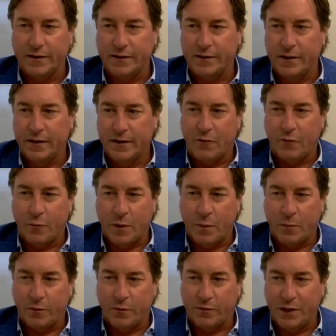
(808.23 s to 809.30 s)
And I
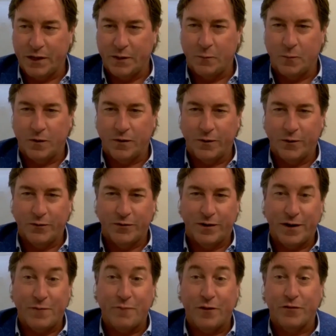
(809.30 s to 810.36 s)
remember being in one of those and
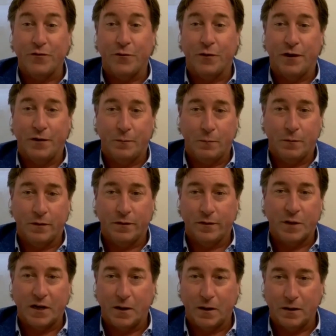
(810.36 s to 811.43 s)
I eviscerated one of
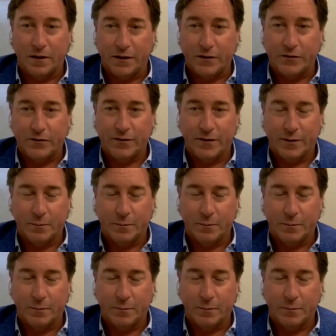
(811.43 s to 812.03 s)
my colleagues